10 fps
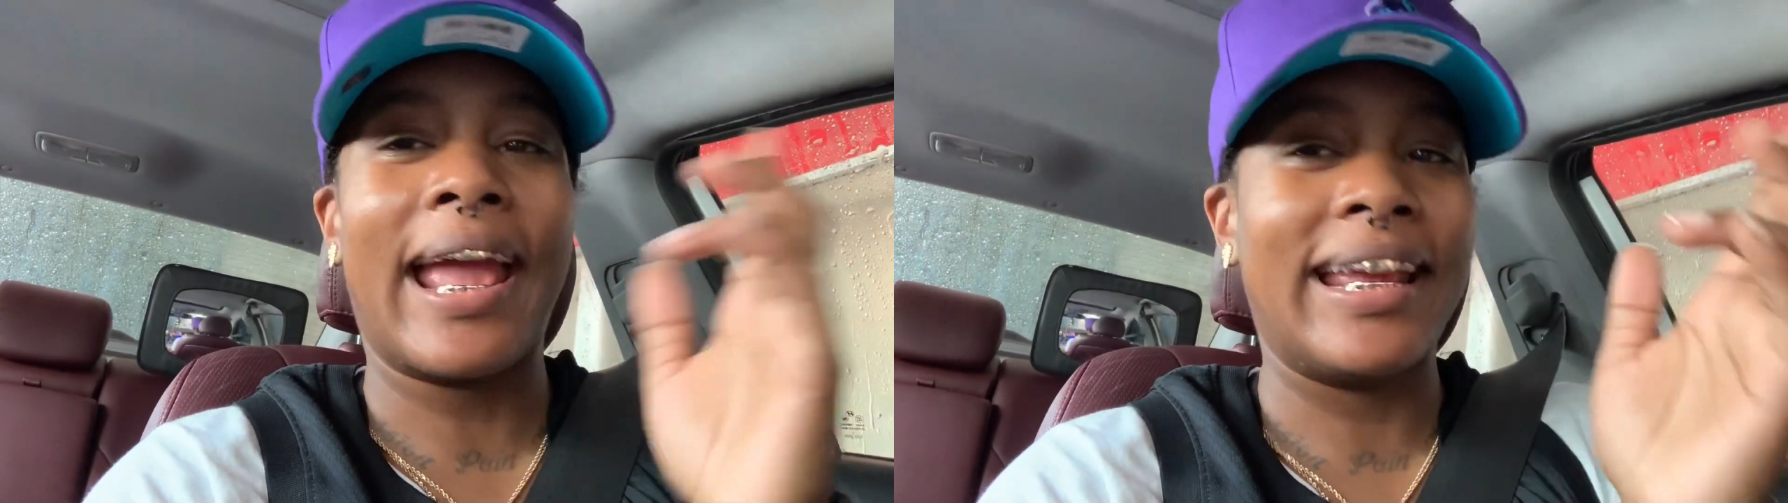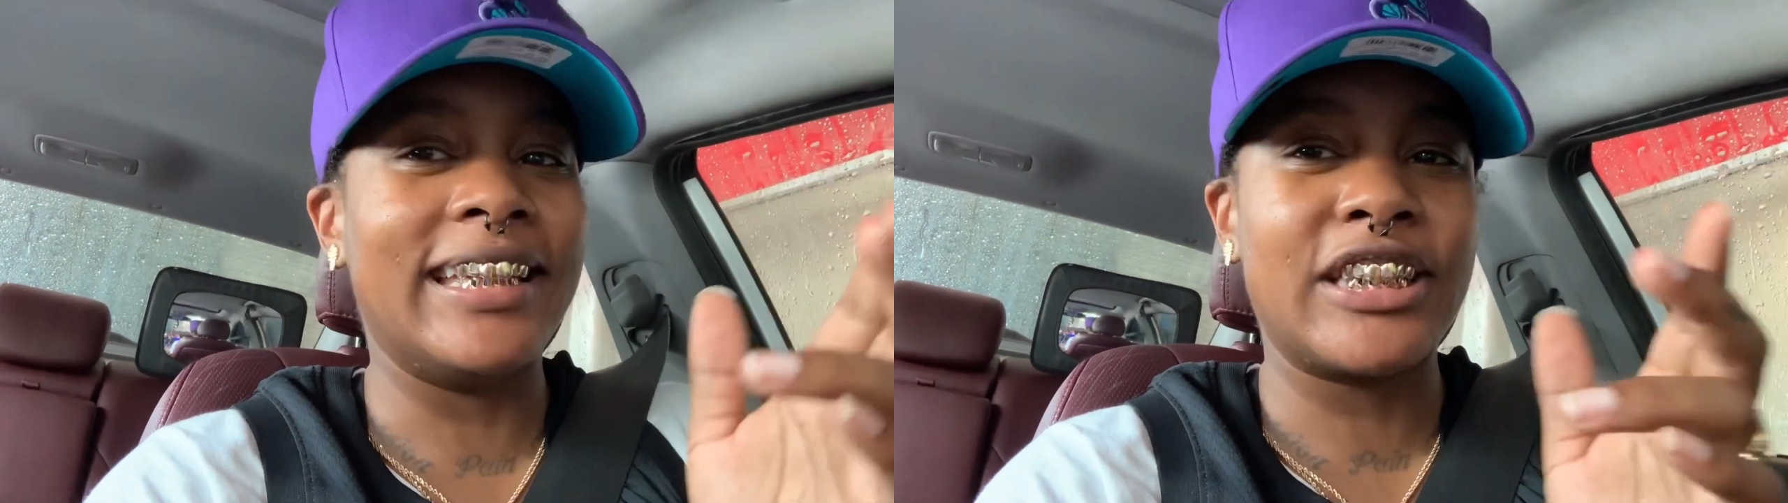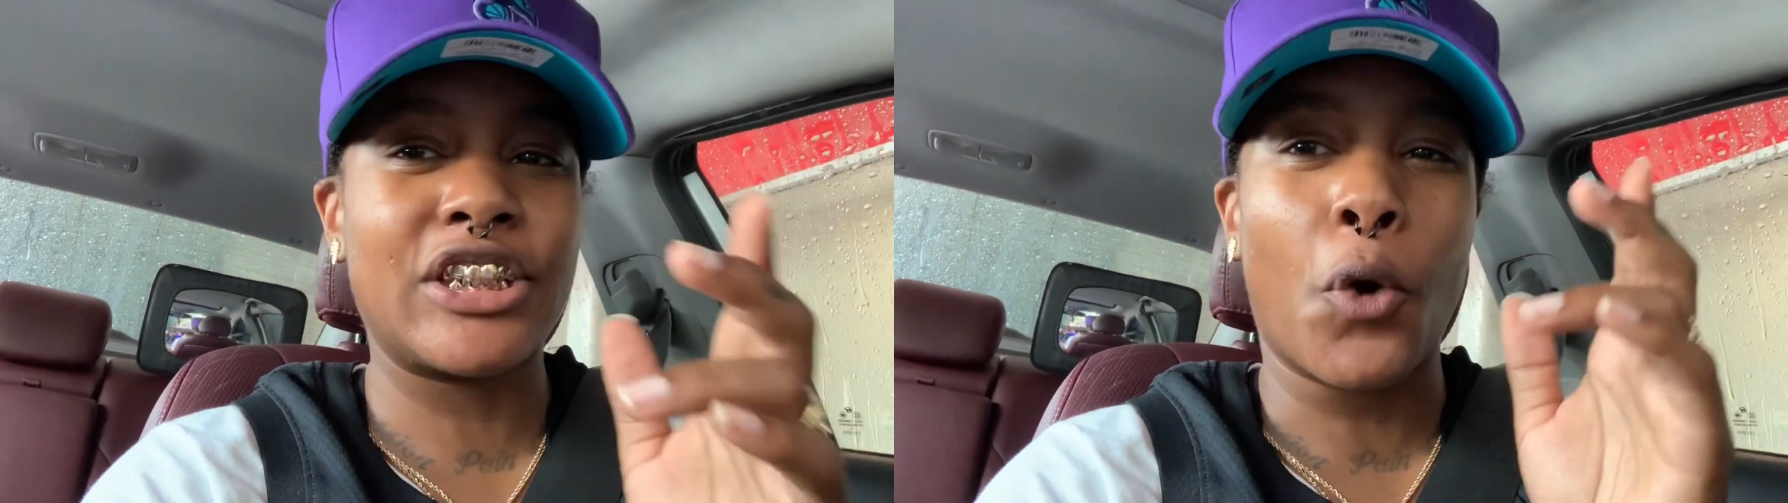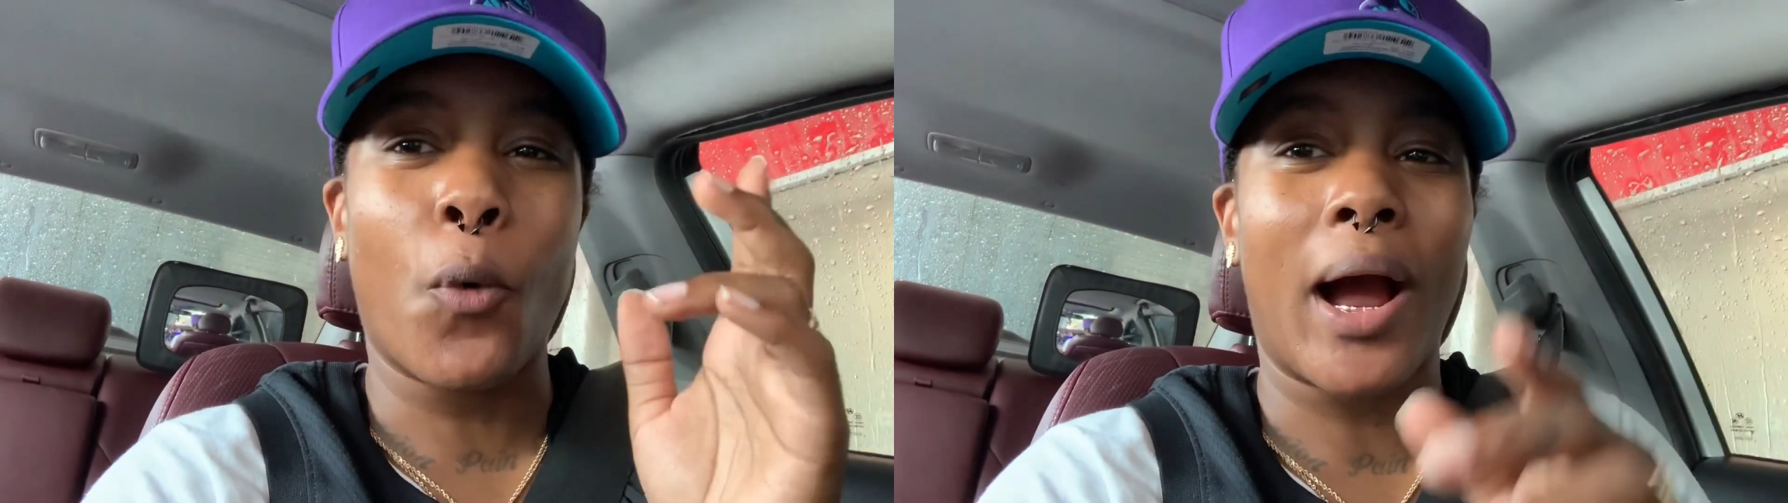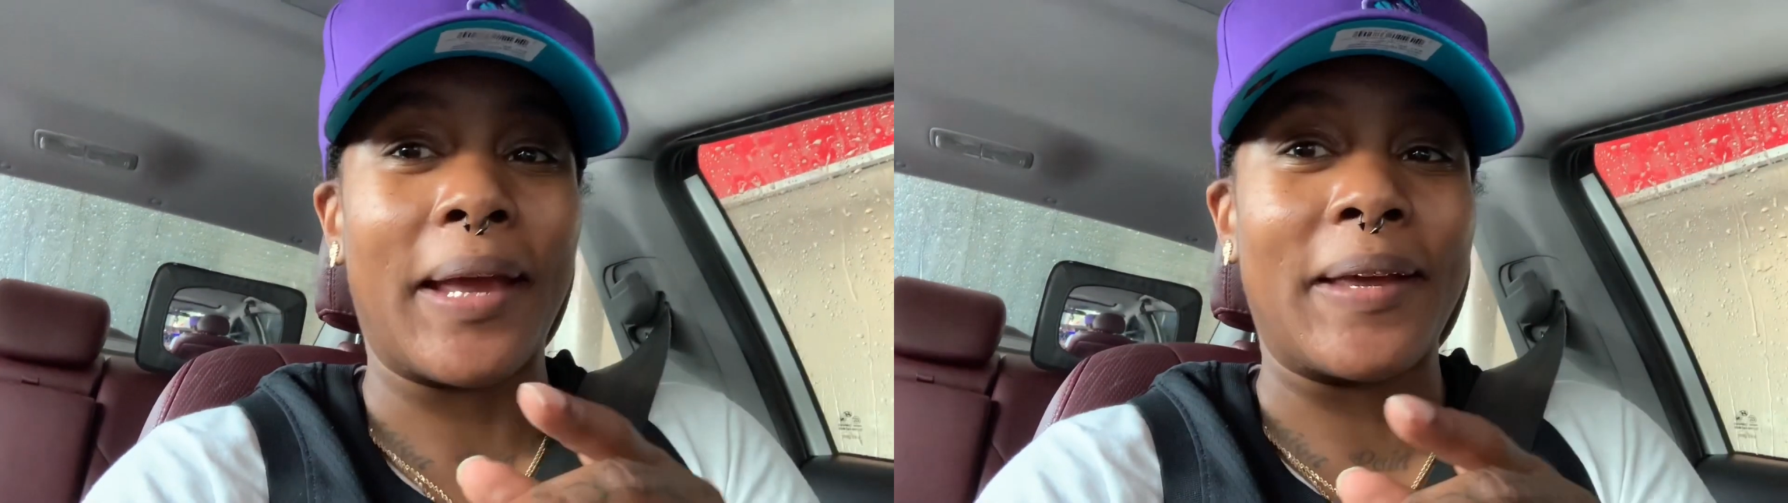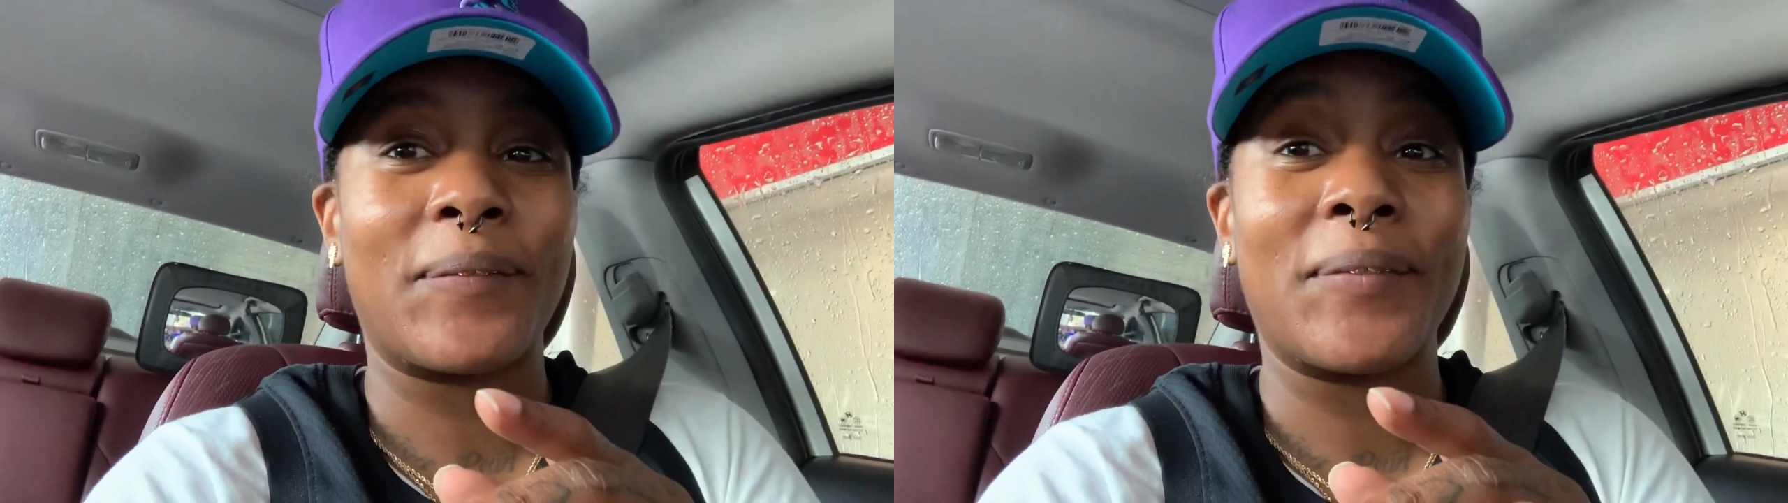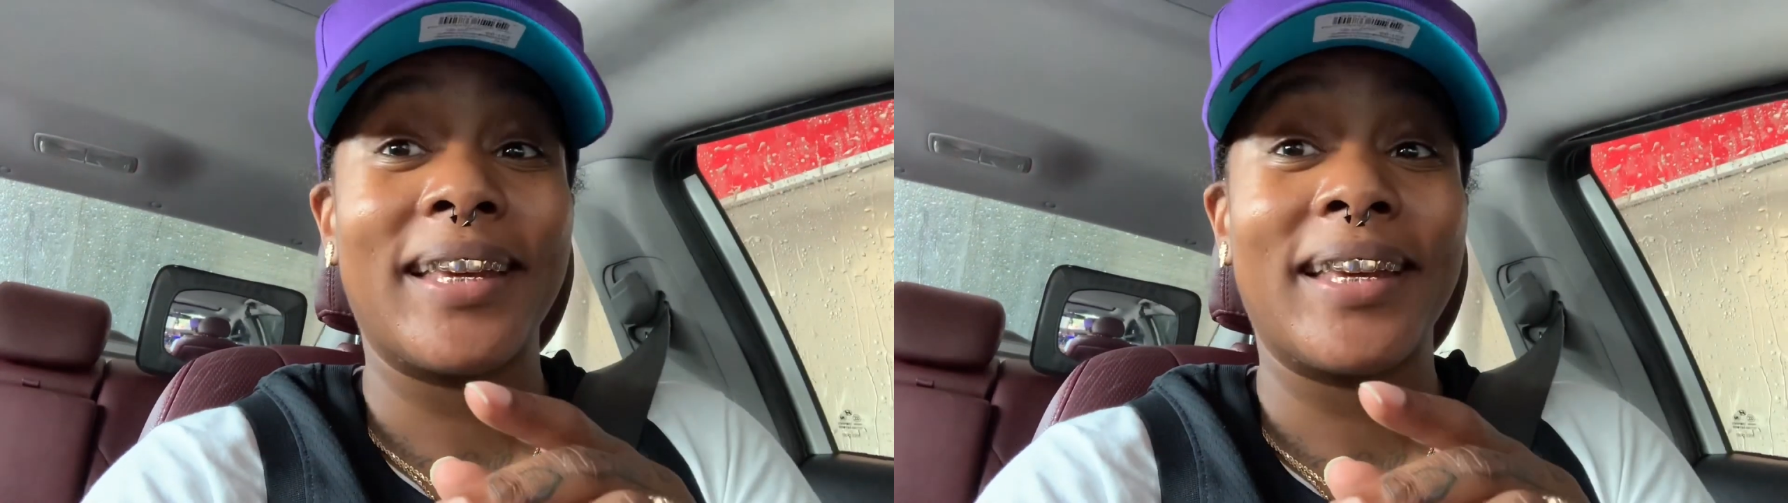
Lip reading: ain't this your wife?